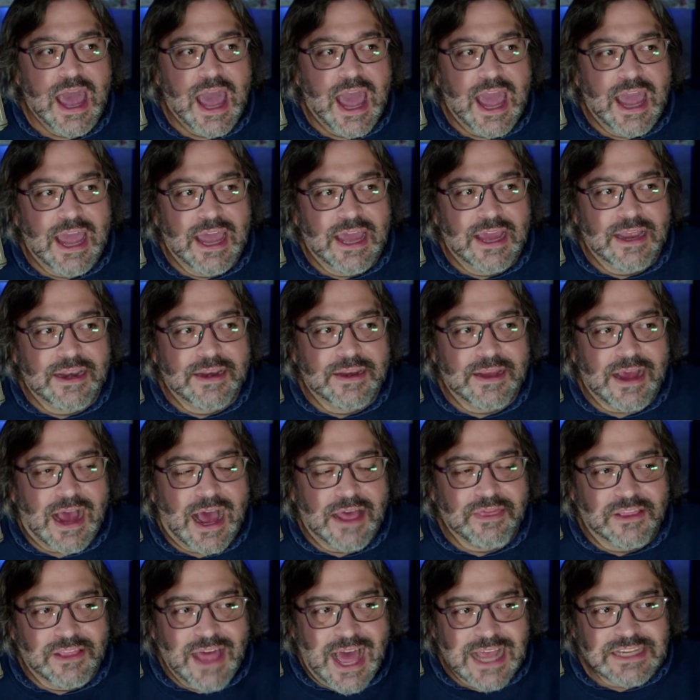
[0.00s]
And
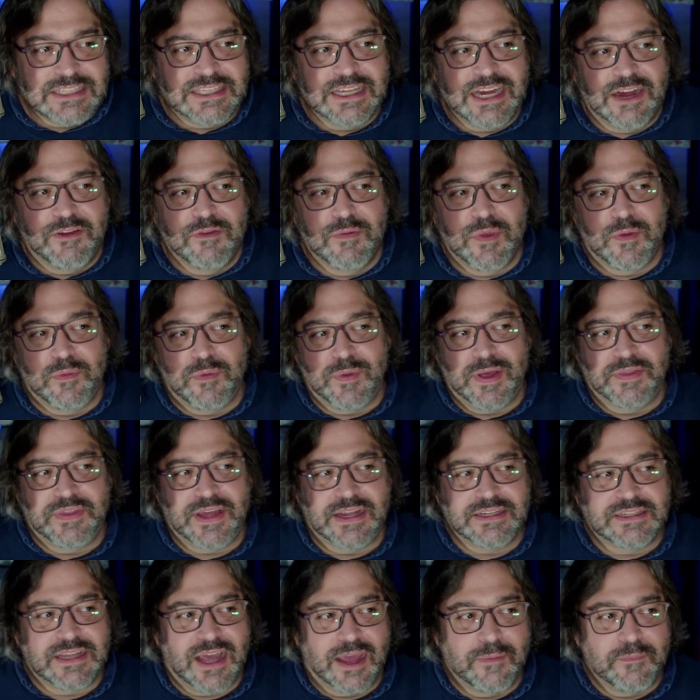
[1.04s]
the last thing I remember about
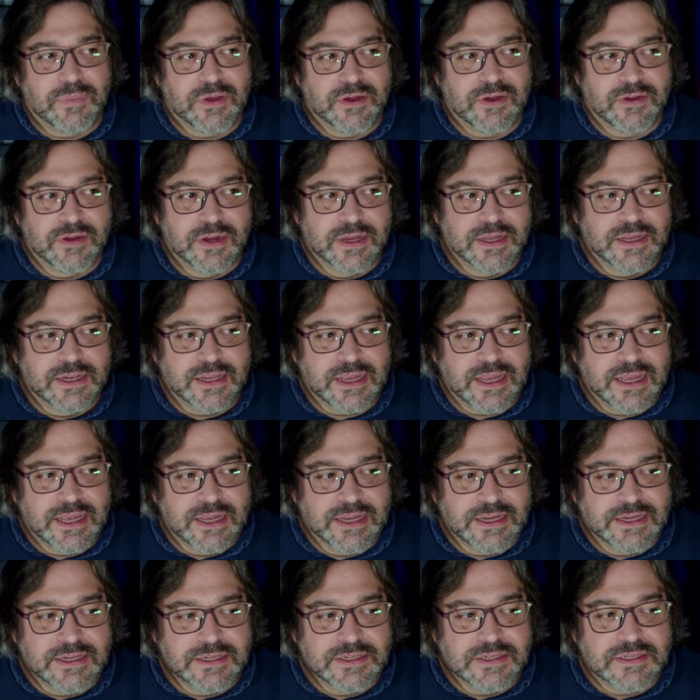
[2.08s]
that time period
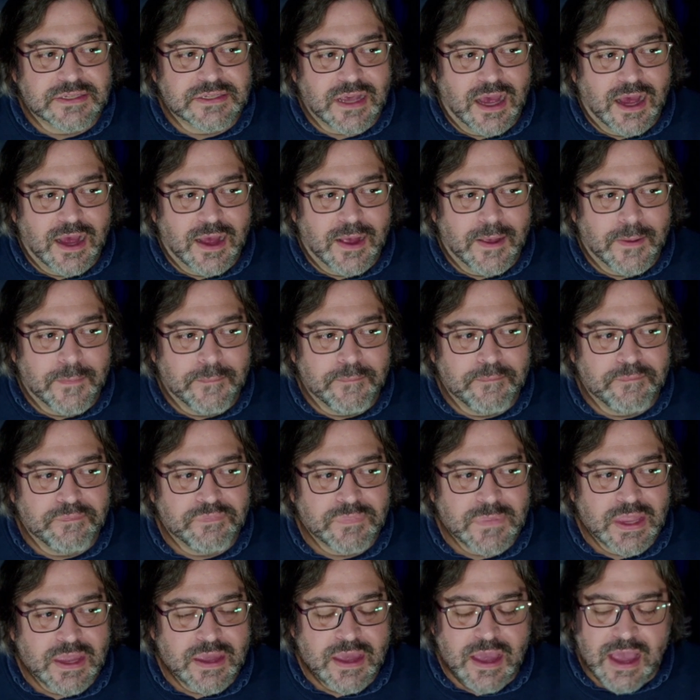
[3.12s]
is
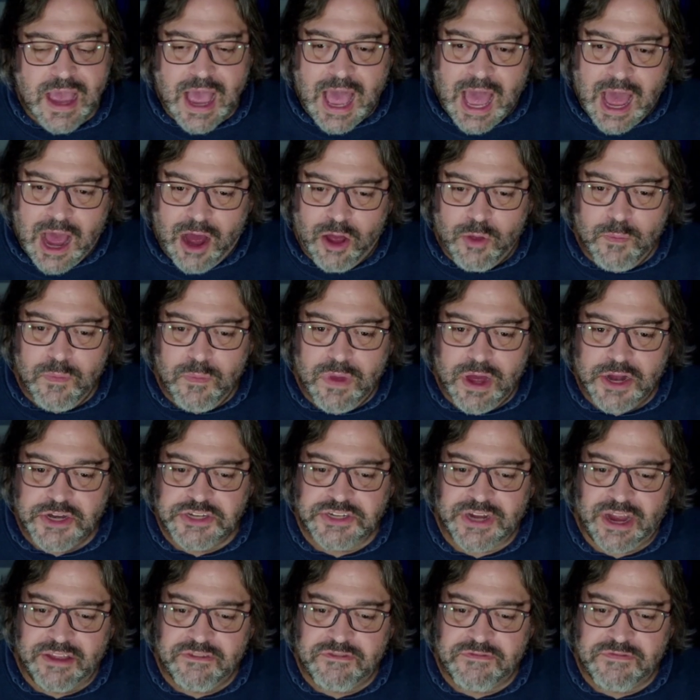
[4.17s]
how much
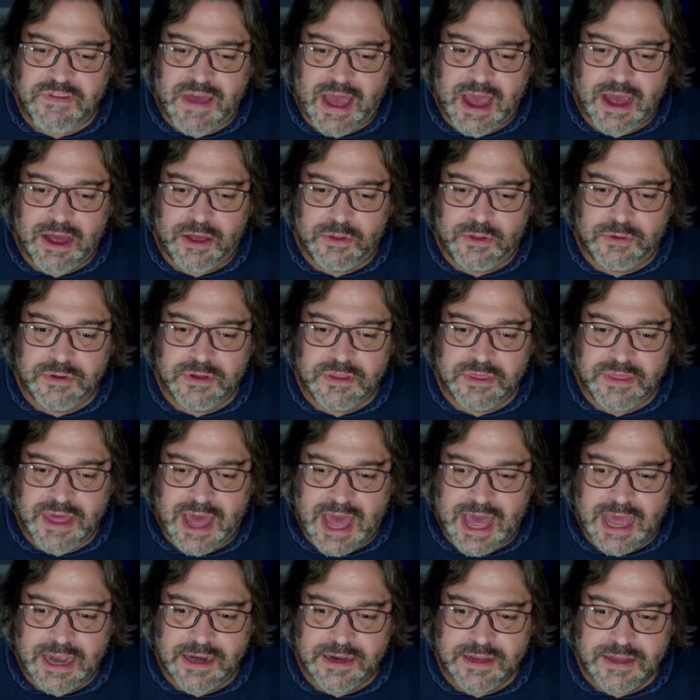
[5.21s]
I found
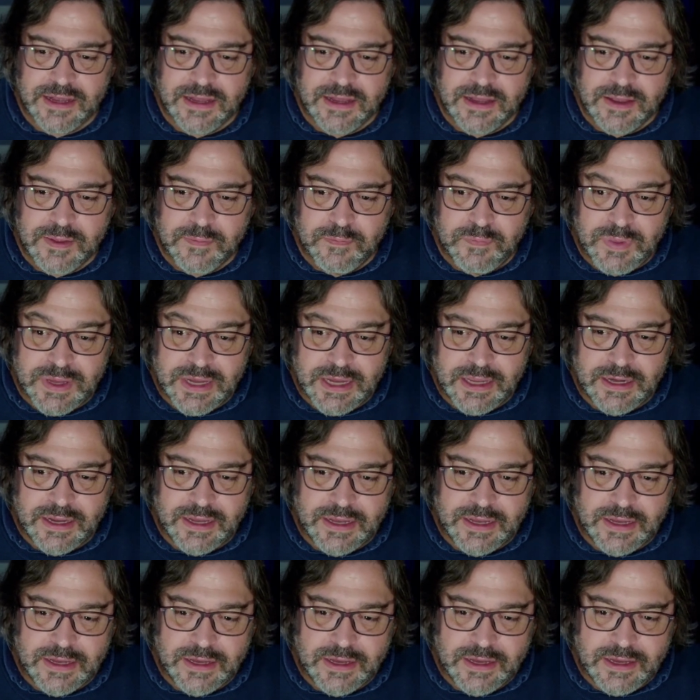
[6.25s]
that being
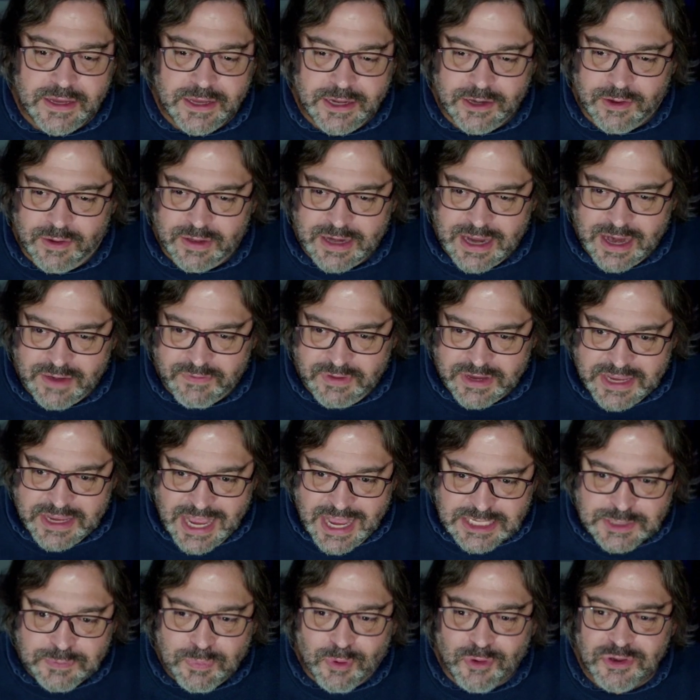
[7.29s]
a kind of a
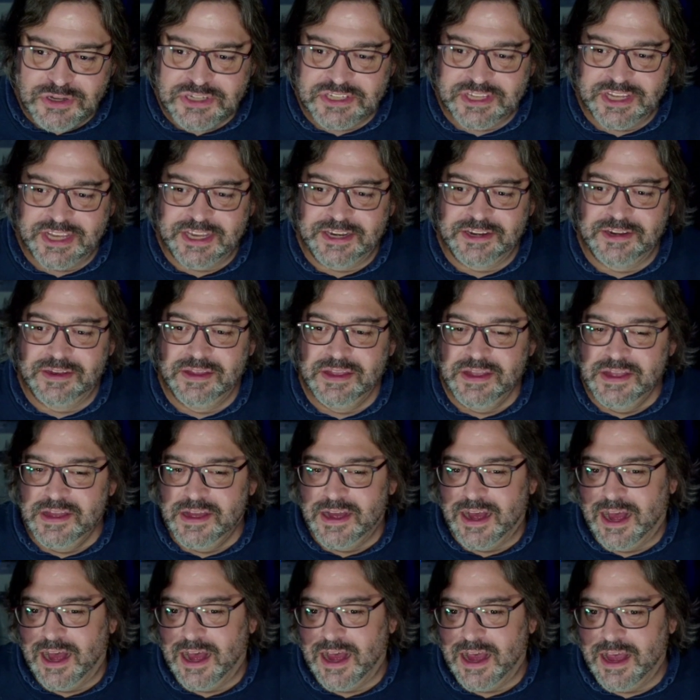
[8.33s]
yes person
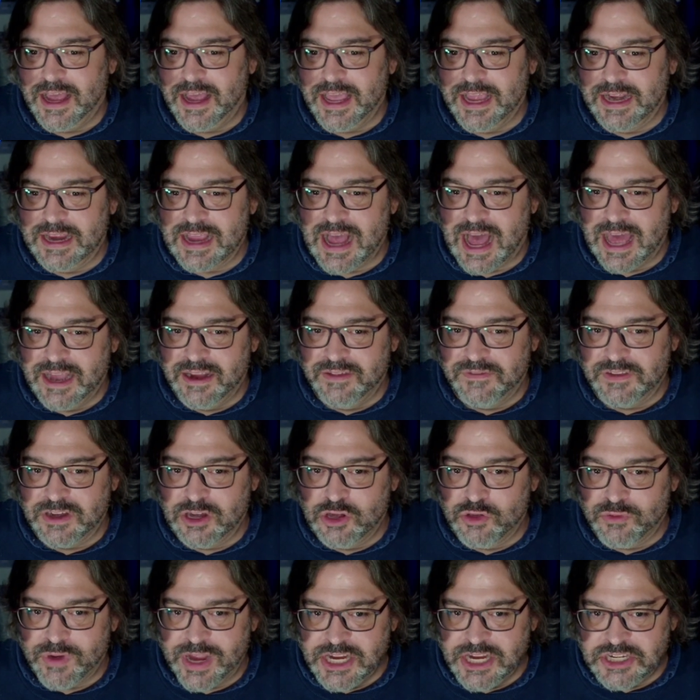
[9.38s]
and kind of
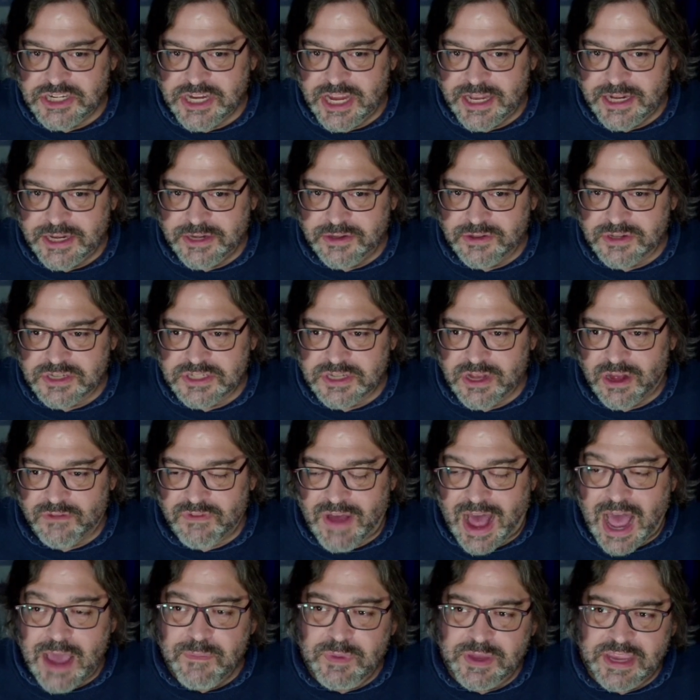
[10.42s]
ingratiating yourself,
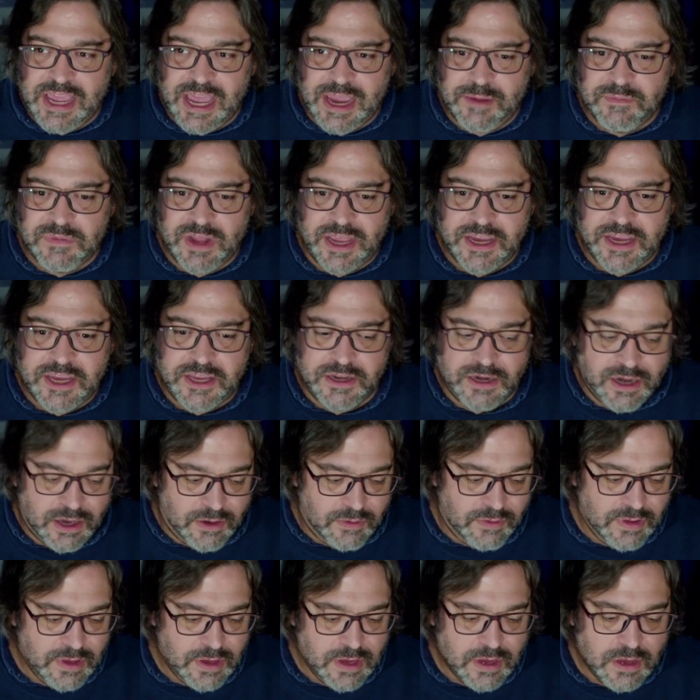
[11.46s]
I became like
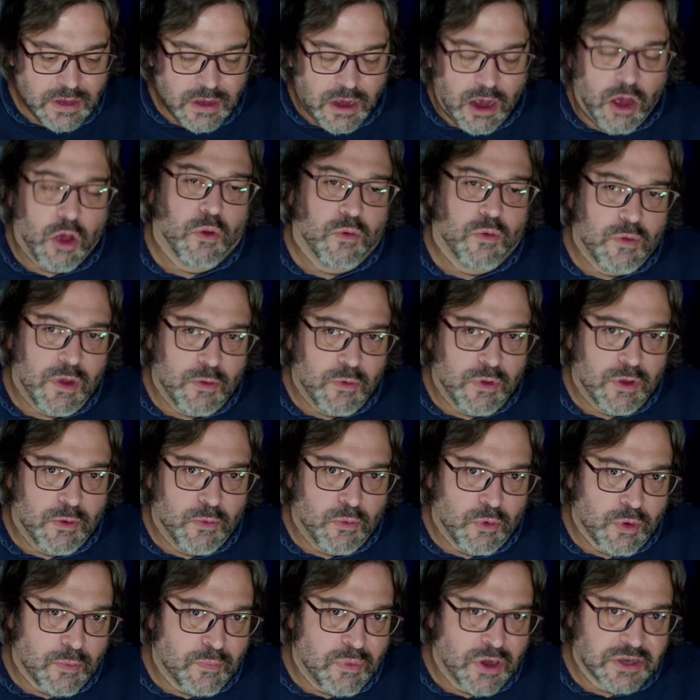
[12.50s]
oh well,
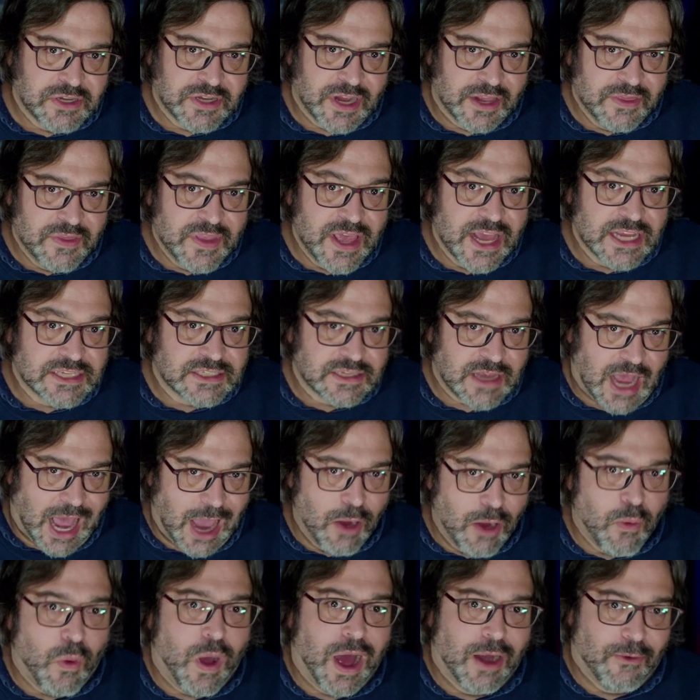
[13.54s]
we're booked on this, I
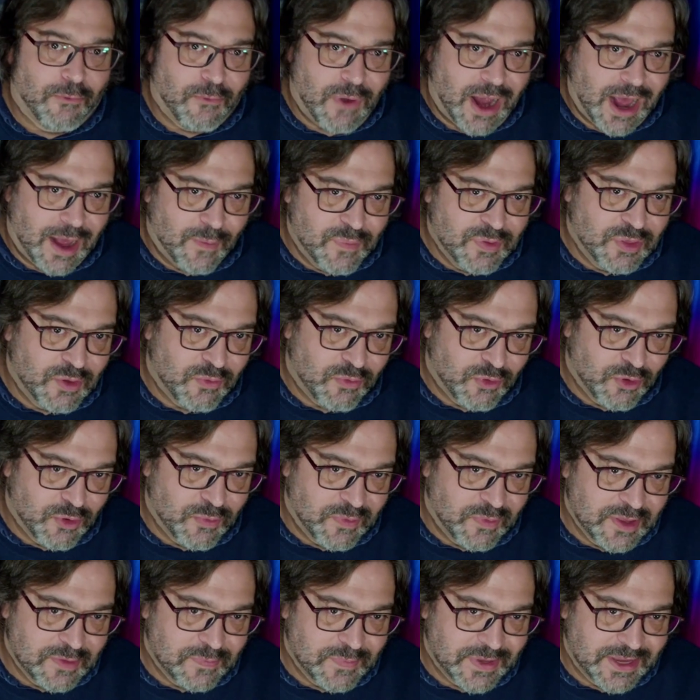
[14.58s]
want Rob in the room
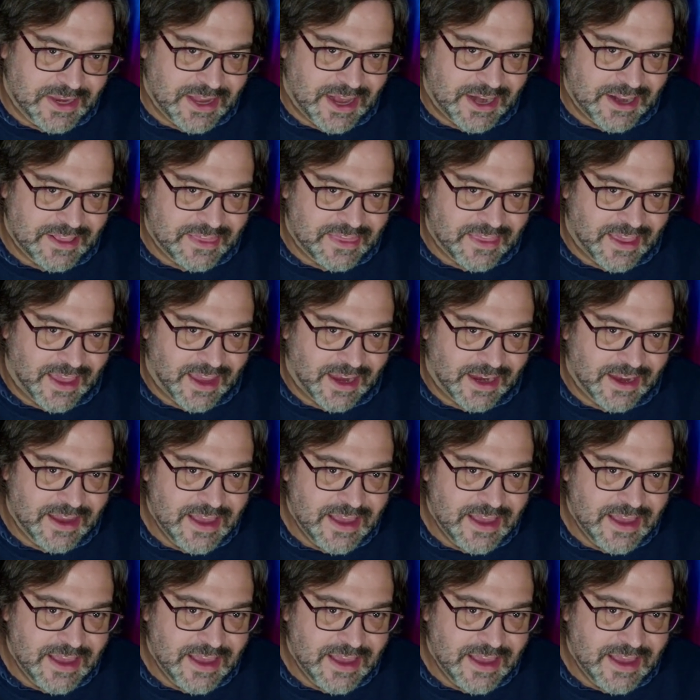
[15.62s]
with me kind of thing.